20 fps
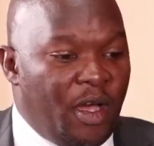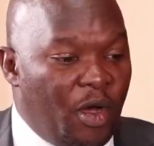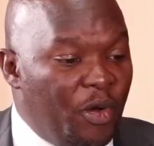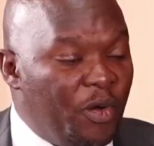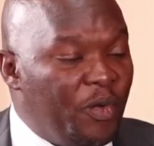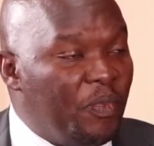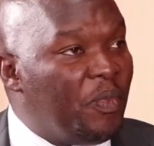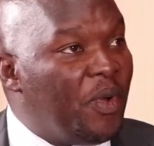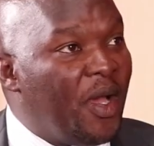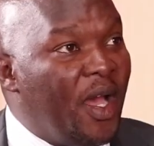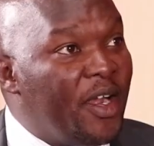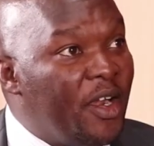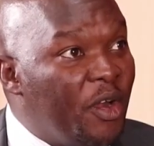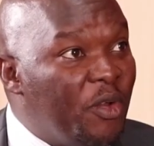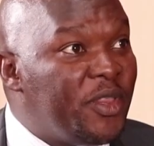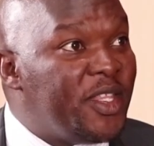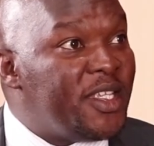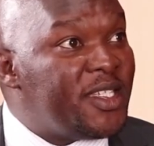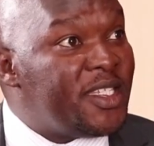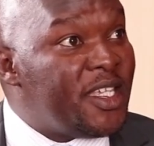or
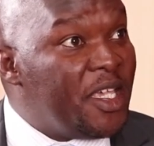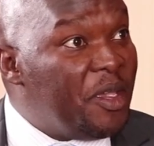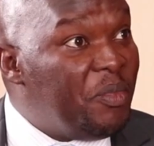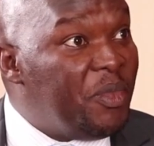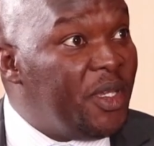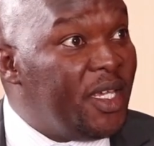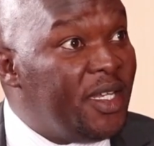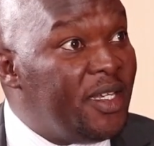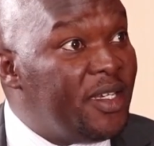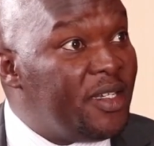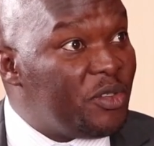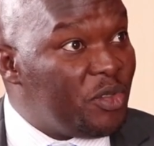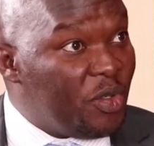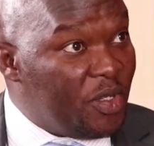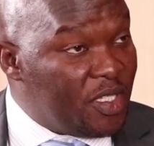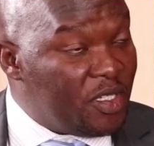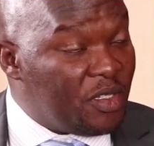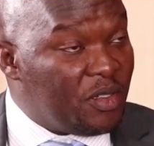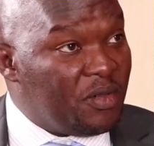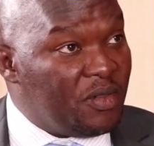around the same yield. So
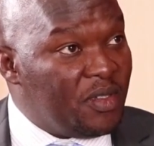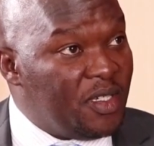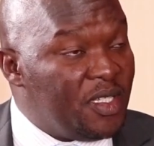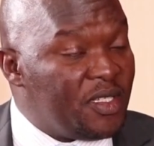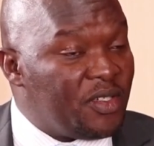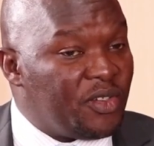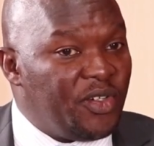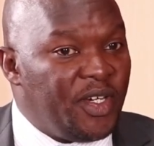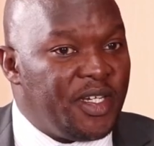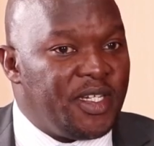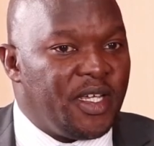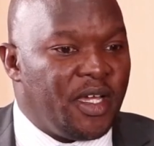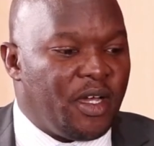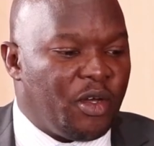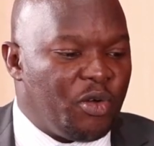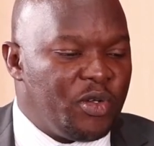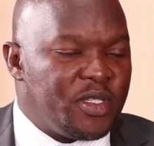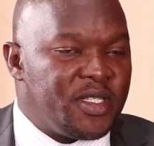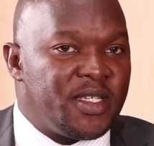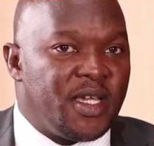it's, it's creating a
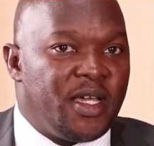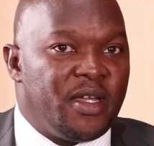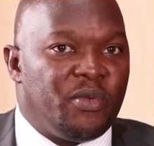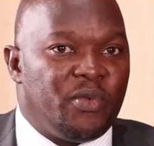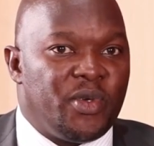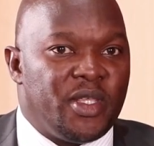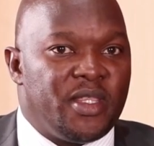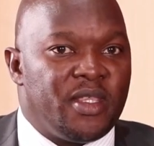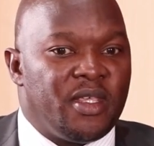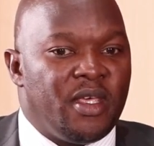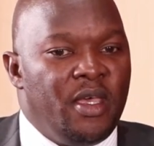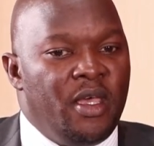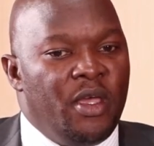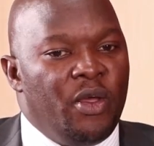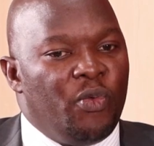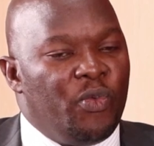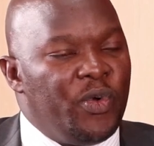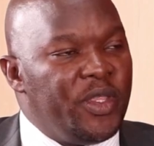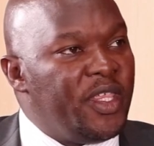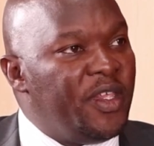concern with,
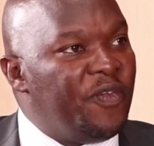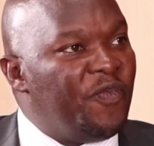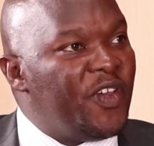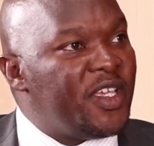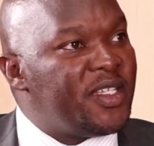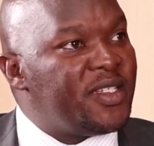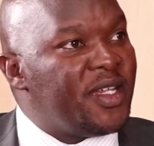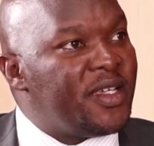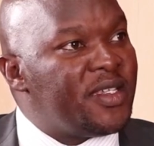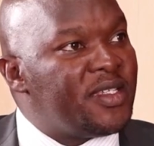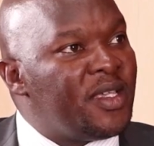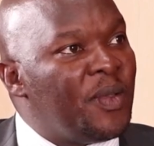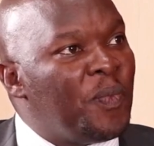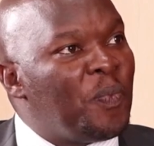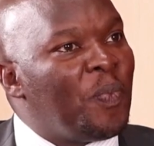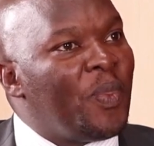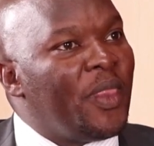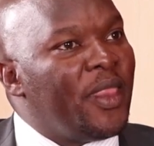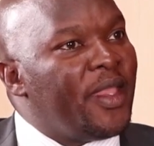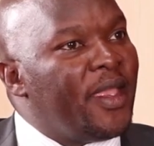with investors.
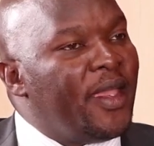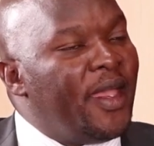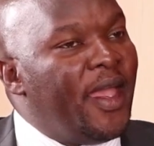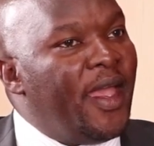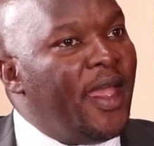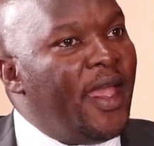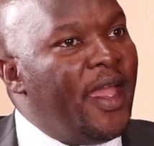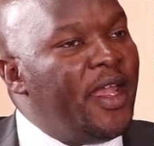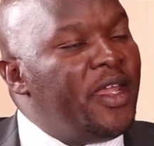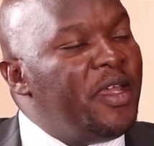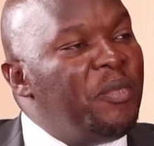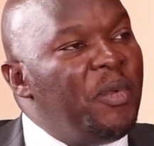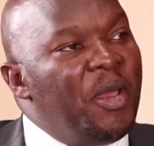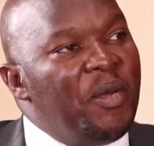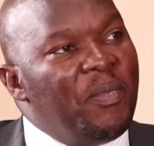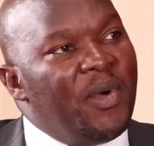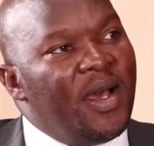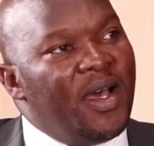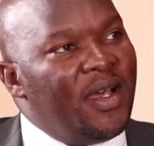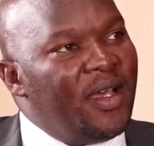And
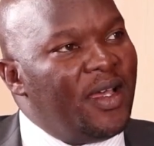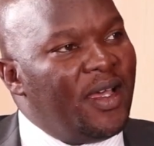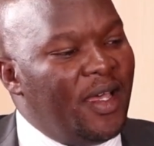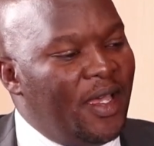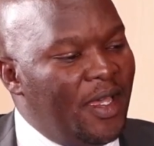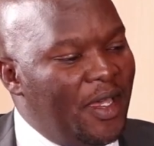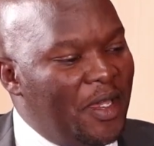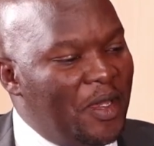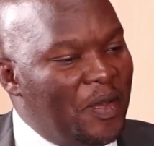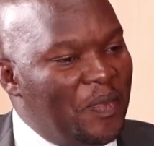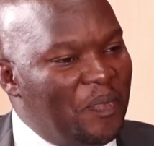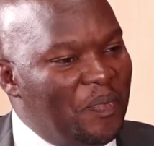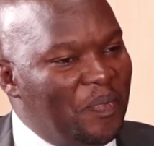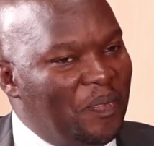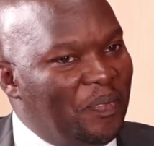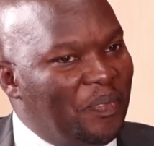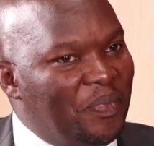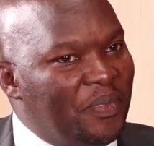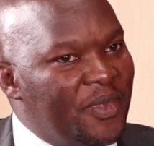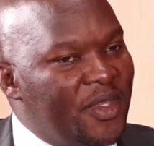remember,
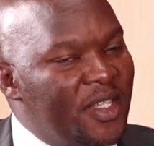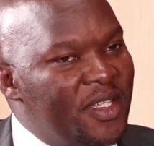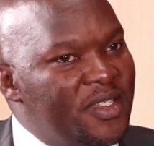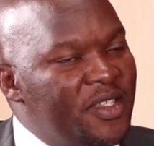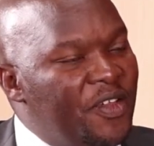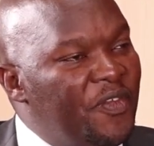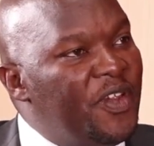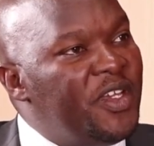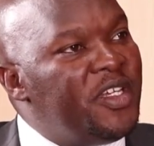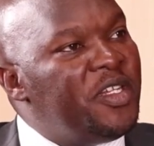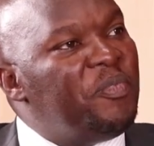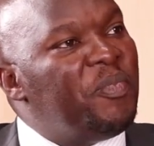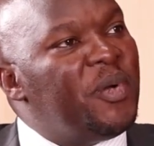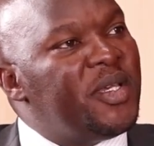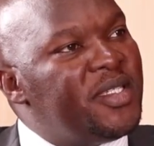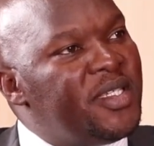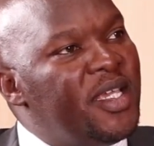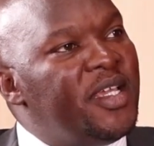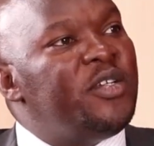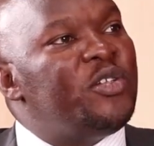
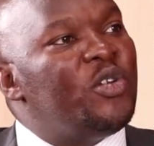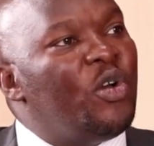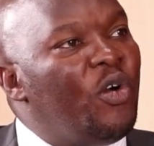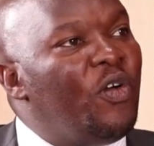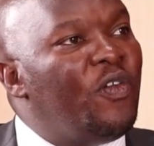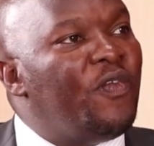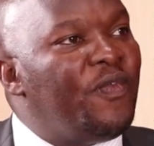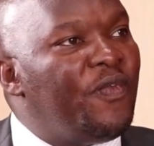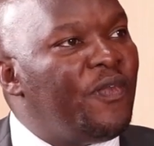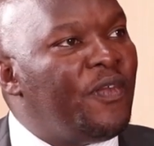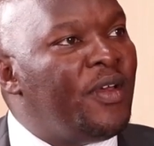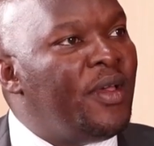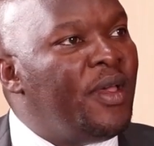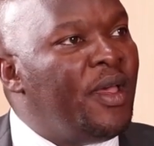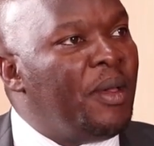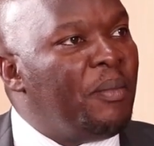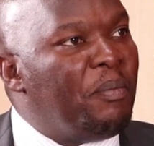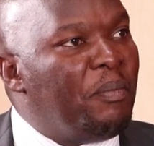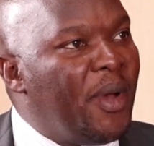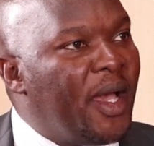70% um, of
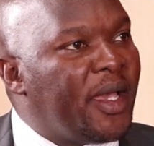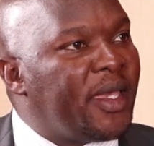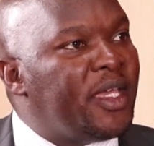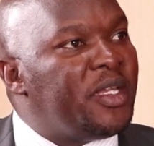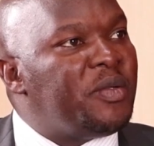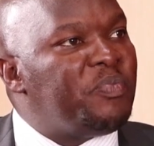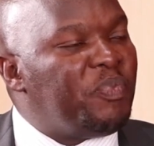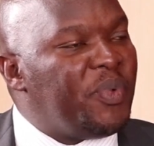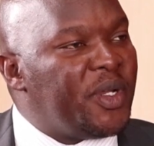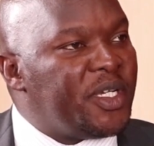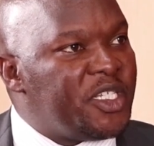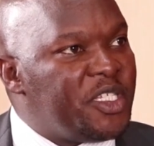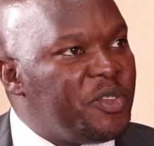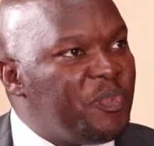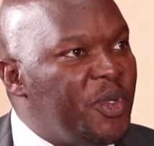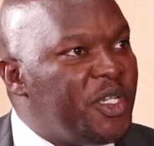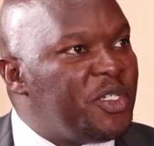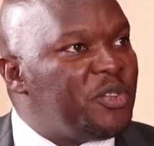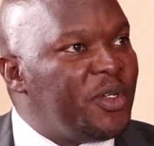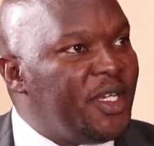market
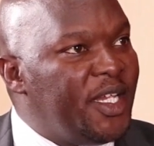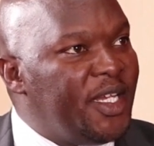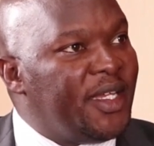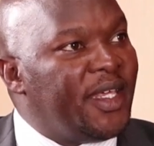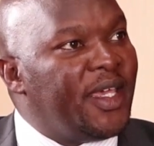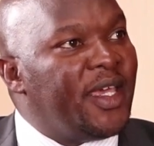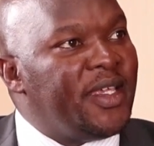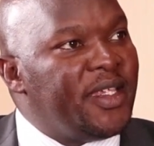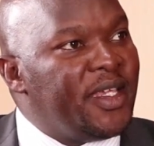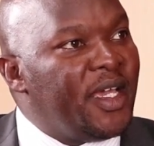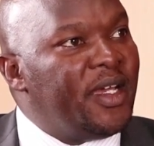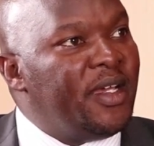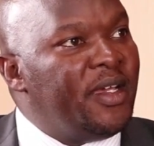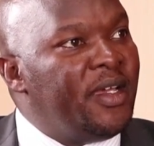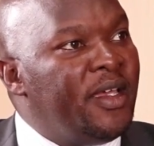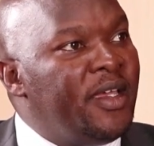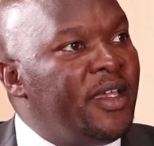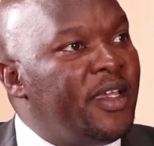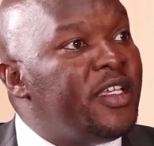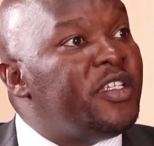participation in Kenya
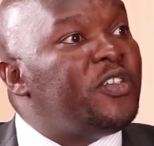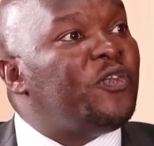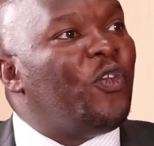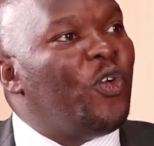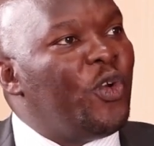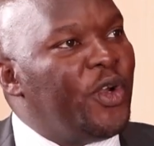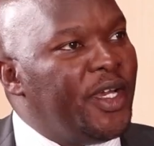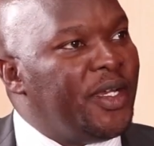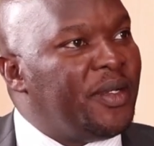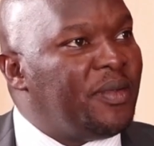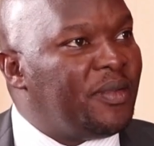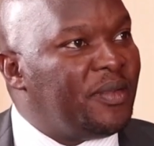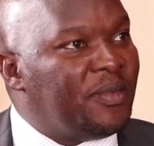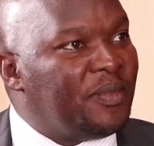is foreign,